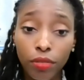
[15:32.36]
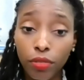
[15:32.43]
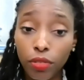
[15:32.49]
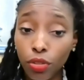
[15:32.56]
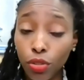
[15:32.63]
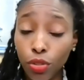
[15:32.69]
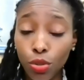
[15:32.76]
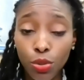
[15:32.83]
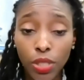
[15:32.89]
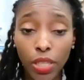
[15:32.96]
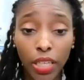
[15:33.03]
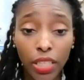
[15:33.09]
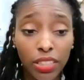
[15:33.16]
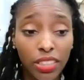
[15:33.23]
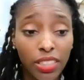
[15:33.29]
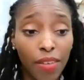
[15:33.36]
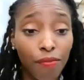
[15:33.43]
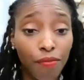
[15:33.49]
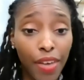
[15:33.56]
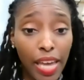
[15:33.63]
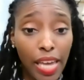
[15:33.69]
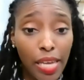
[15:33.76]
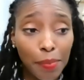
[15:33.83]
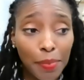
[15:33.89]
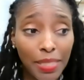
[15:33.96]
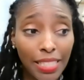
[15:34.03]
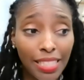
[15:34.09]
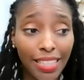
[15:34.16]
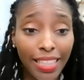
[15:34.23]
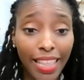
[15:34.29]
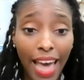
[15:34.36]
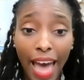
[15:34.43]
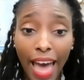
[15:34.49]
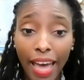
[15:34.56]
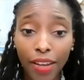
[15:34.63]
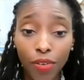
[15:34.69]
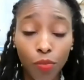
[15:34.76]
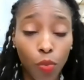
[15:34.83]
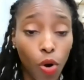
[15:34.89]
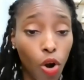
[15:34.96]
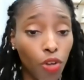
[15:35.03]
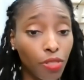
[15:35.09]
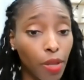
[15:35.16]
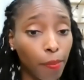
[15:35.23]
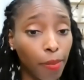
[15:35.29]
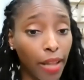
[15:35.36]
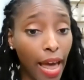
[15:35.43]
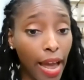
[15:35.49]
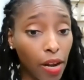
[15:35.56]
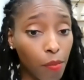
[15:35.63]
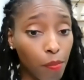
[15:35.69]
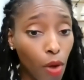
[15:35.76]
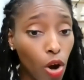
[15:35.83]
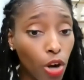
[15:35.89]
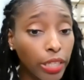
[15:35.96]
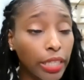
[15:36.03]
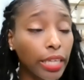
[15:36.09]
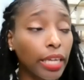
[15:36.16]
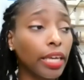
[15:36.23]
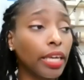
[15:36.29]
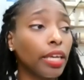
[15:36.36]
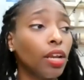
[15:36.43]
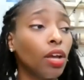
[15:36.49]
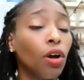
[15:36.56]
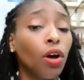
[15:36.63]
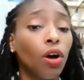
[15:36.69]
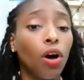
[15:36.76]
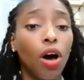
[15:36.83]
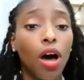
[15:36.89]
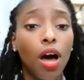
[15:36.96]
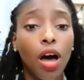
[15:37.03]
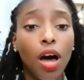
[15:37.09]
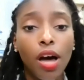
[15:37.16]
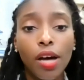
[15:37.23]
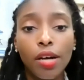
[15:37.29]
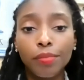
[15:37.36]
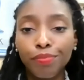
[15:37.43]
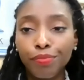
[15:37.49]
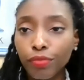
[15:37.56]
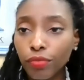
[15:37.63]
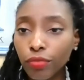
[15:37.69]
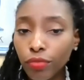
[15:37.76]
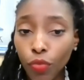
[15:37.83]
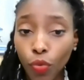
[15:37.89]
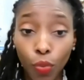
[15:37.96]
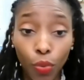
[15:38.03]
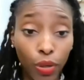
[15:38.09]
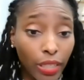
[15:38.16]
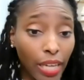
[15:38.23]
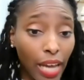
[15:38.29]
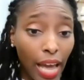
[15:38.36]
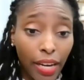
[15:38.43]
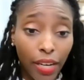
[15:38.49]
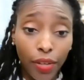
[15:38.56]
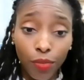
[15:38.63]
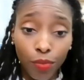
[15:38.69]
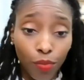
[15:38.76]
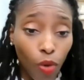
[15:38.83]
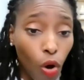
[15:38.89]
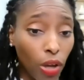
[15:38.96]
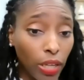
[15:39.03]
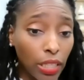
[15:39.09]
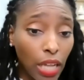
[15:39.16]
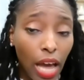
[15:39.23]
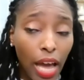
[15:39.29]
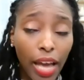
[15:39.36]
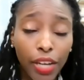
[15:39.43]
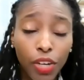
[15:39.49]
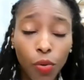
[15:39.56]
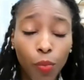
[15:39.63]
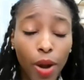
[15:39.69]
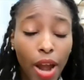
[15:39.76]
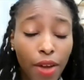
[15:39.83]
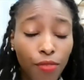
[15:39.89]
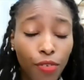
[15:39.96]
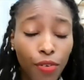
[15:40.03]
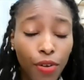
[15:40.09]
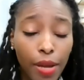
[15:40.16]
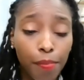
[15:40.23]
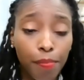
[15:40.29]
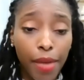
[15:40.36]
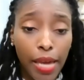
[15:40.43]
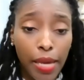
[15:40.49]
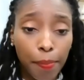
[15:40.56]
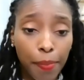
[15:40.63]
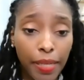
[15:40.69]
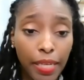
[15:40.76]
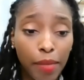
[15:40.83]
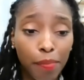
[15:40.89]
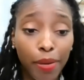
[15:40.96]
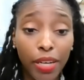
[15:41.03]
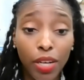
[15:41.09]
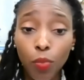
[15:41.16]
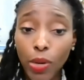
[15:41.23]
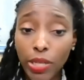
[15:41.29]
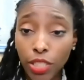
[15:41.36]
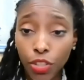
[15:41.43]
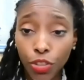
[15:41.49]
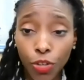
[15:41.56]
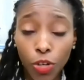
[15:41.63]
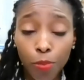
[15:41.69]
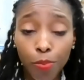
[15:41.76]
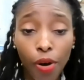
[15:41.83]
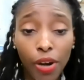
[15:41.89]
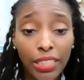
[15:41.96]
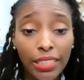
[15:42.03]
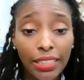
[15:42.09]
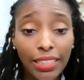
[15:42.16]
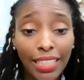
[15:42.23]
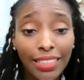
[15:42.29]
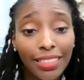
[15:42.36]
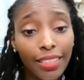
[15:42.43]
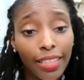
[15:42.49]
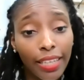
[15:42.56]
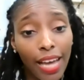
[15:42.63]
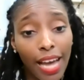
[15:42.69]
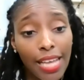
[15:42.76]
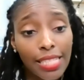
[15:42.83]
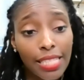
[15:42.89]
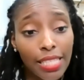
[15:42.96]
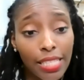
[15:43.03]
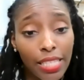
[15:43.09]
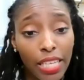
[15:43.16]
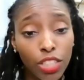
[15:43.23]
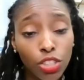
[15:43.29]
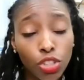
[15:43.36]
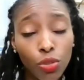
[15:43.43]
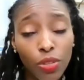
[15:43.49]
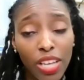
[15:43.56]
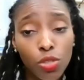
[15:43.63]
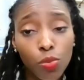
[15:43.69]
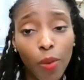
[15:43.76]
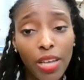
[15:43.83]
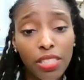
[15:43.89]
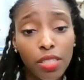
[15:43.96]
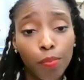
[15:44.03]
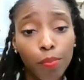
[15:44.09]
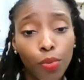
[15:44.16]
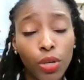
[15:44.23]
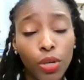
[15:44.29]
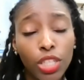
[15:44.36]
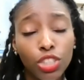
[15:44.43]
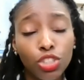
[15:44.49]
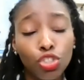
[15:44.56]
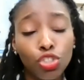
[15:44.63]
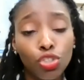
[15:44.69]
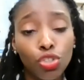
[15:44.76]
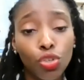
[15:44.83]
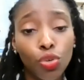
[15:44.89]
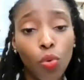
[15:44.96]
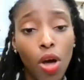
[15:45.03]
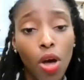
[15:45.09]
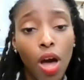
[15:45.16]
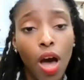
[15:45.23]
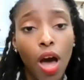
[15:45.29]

using some vapes that were on the black market, or got it online or wherever it may be, but it wasn't third party tested. They got sick. So that's why it's important to